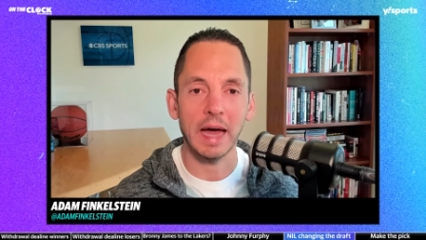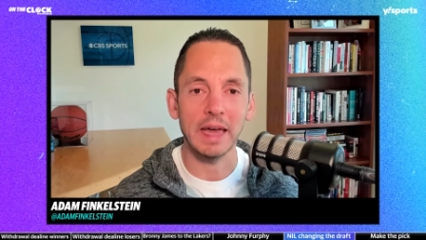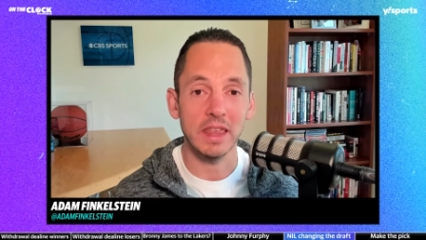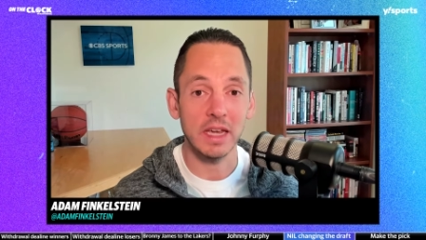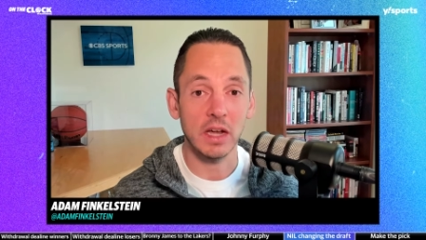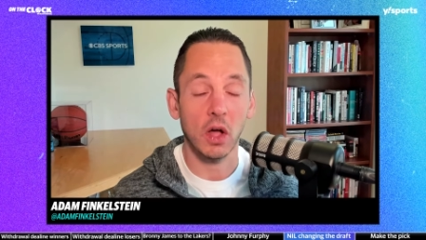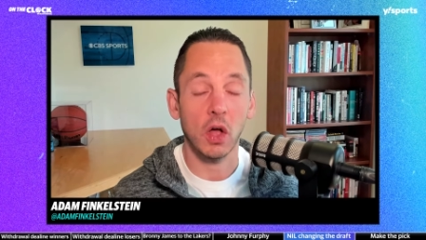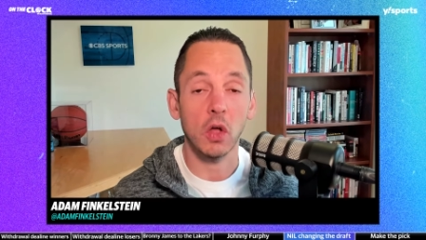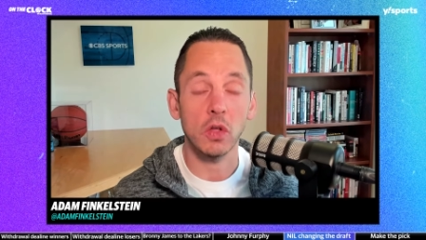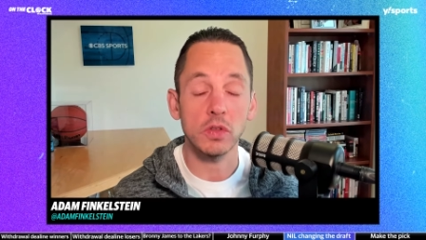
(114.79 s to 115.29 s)
I
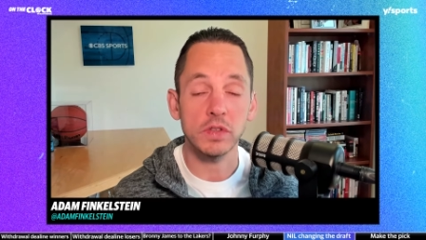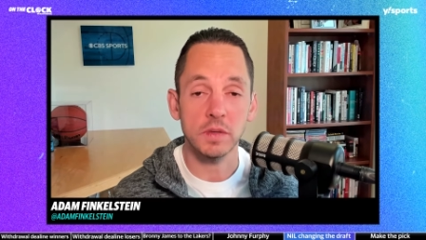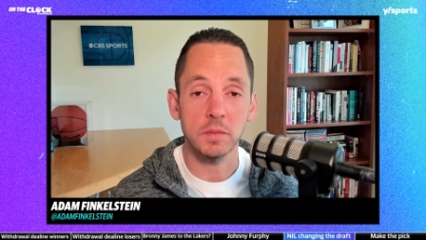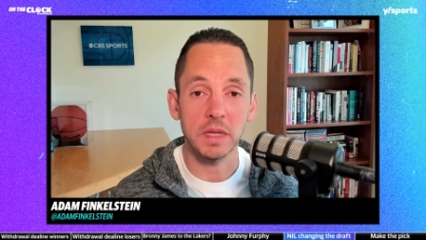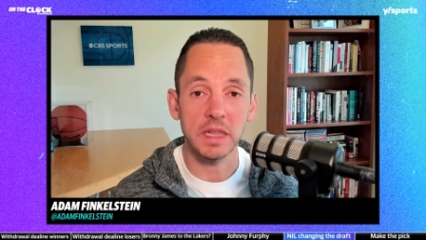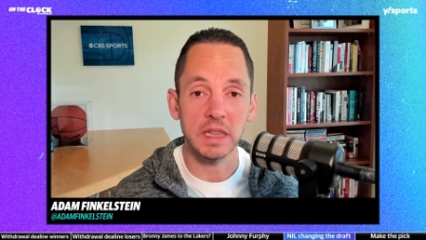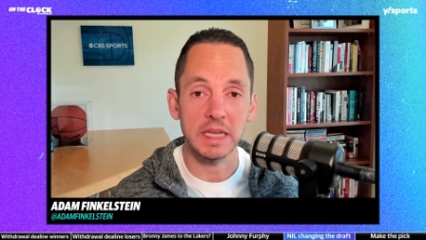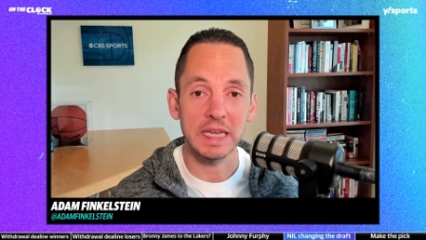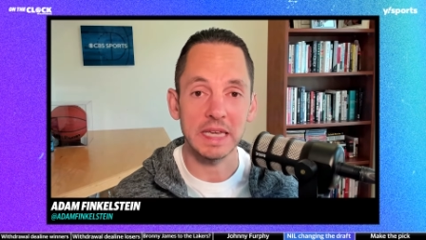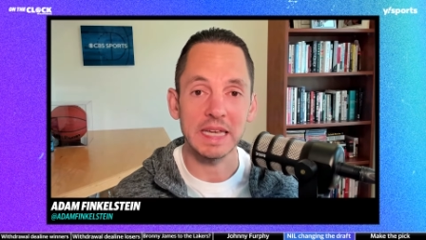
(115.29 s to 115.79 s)
think
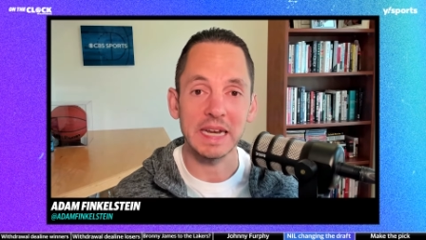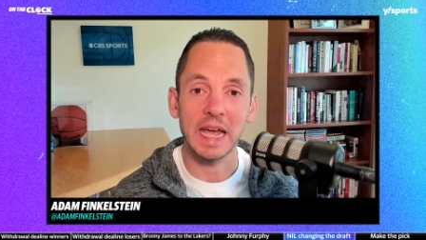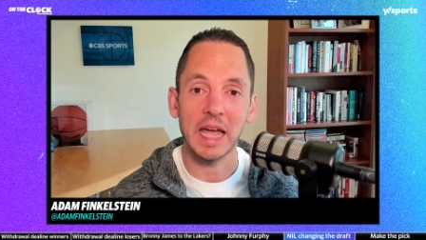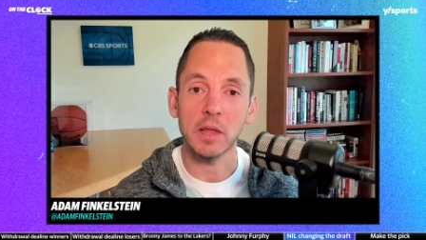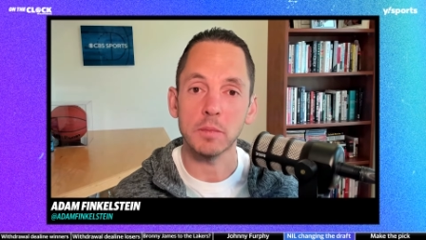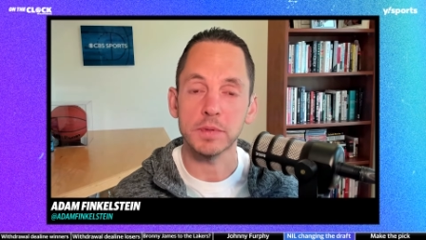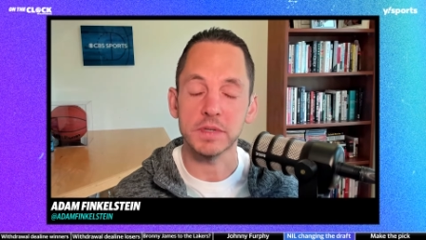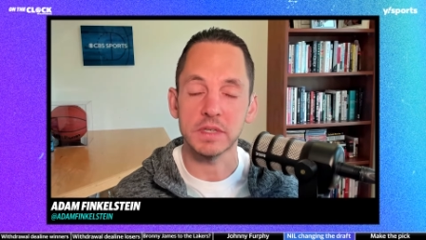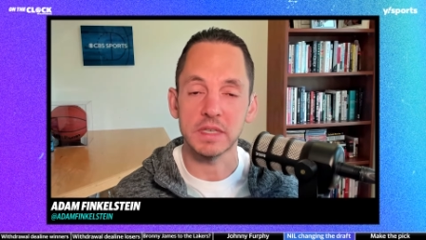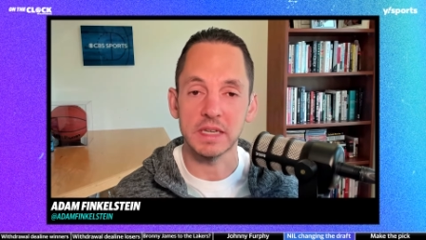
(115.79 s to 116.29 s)
ultimately it
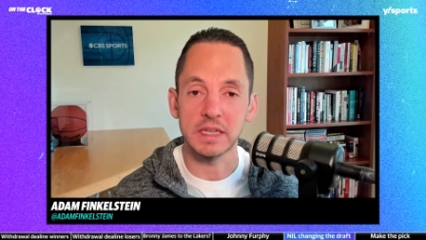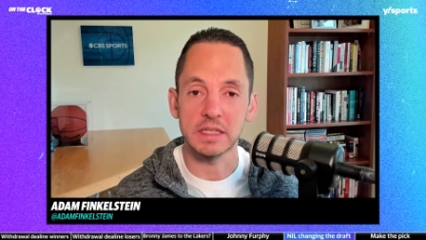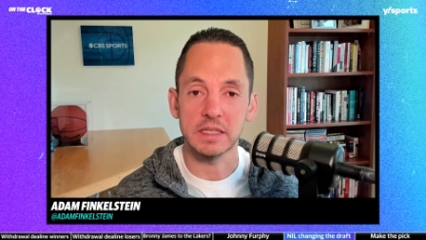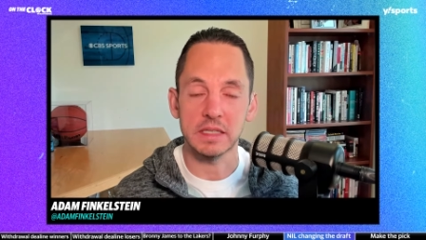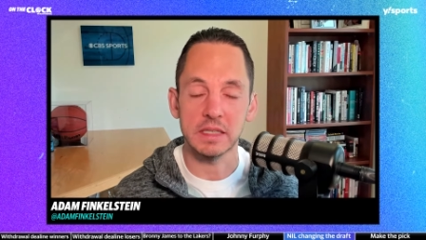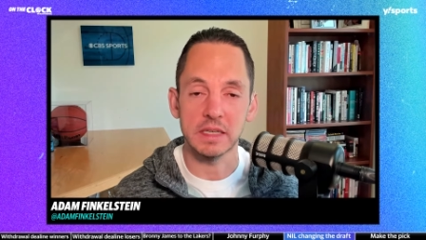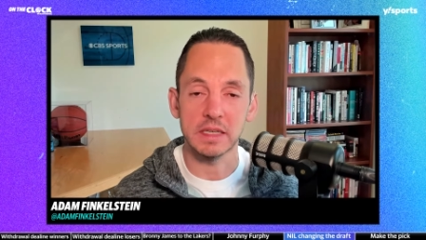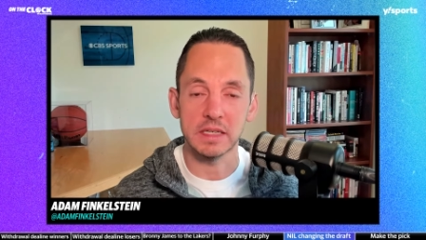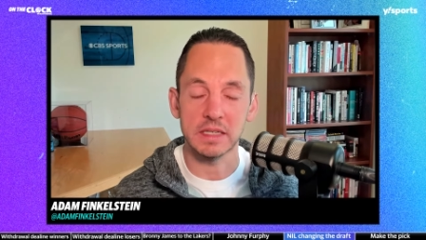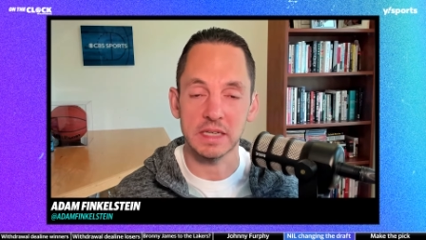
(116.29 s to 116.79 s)
helps
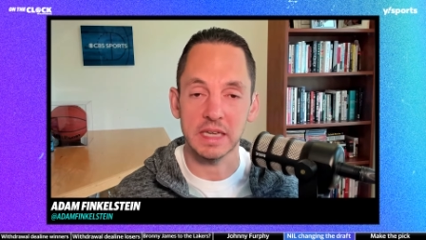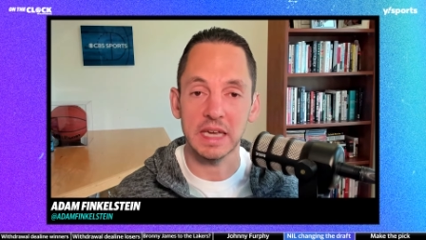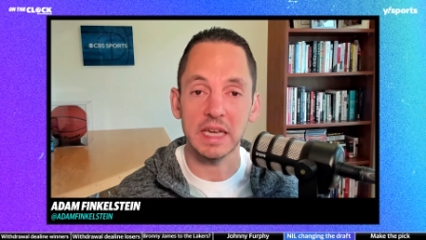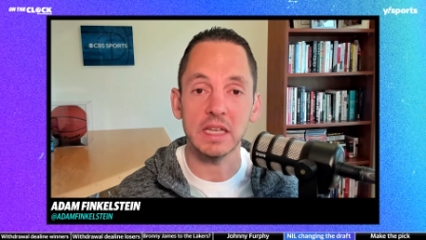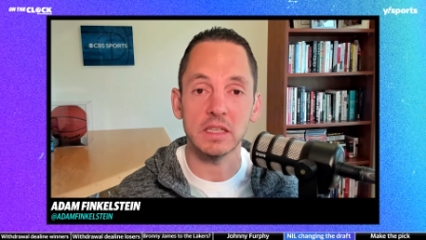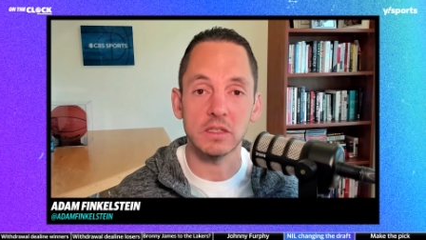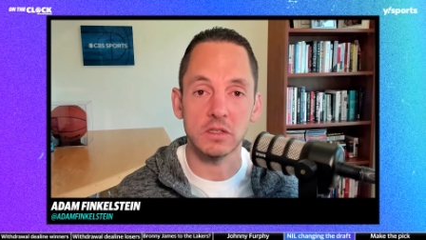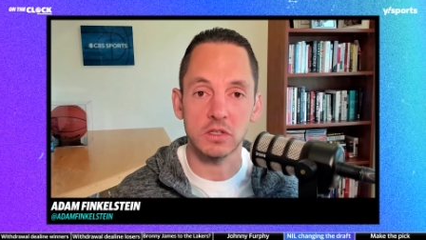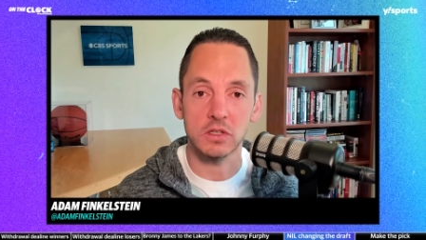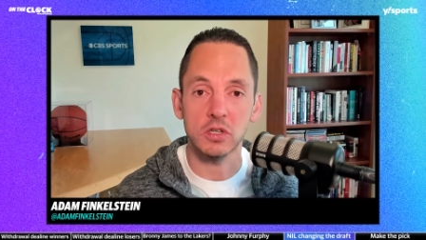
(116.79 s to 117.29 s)
these
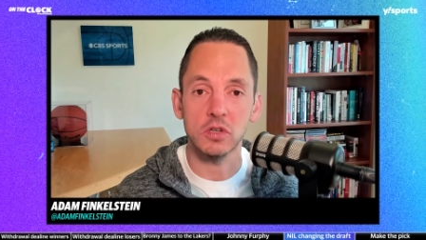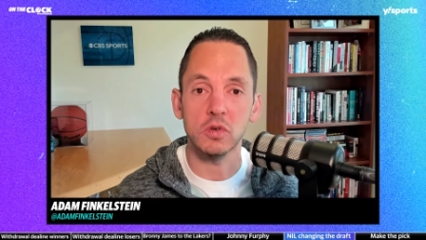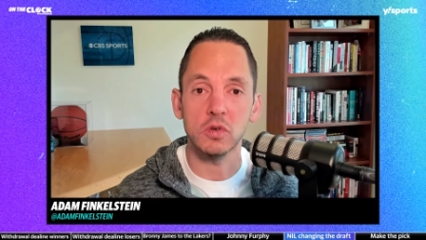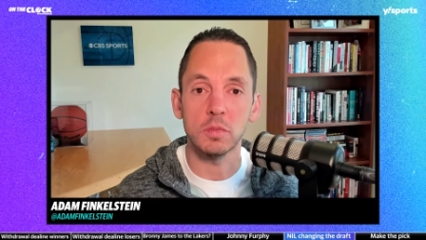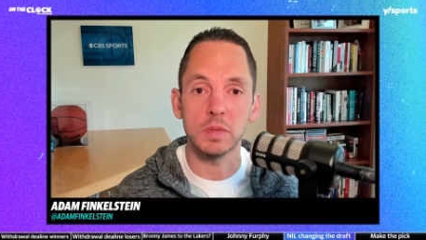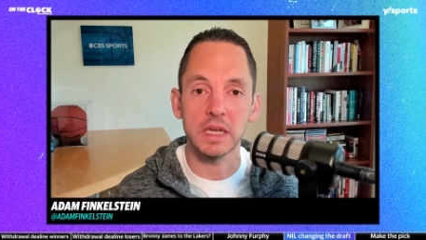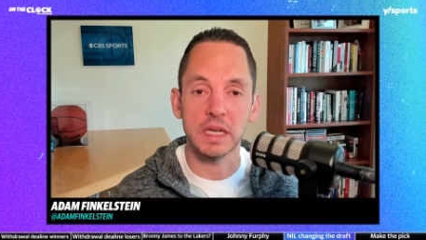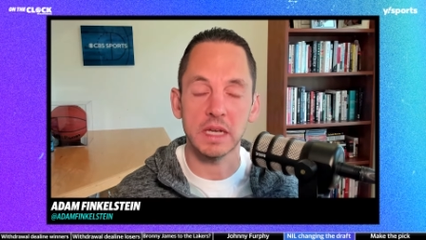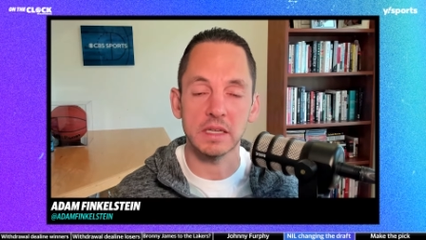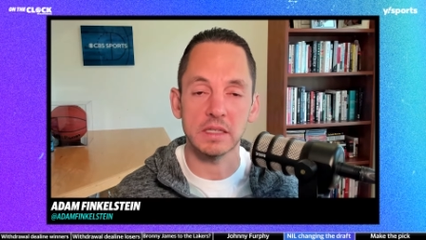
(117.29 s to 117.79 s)
kids too,
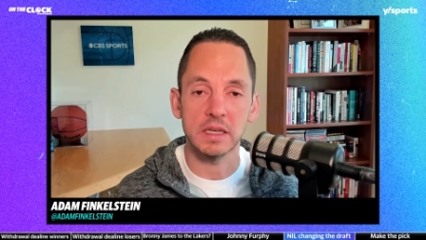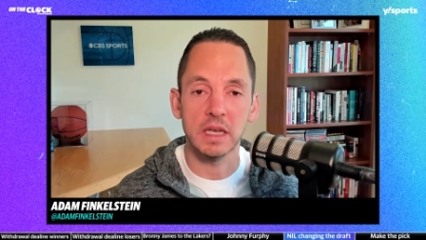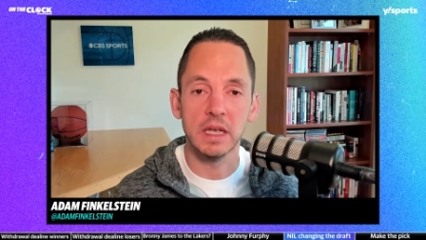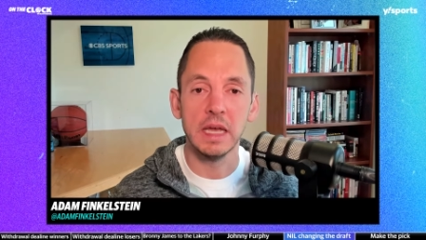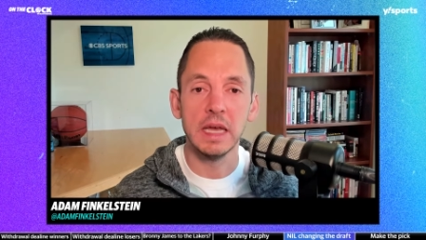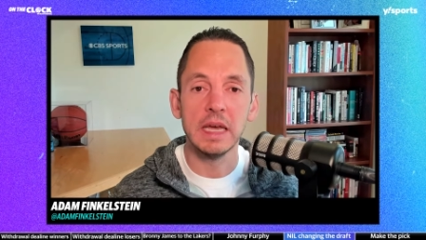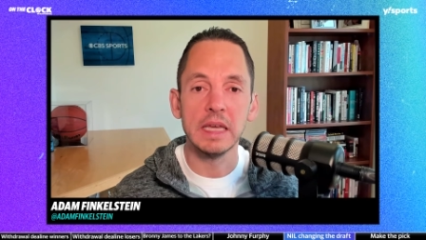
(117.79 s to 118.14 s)
because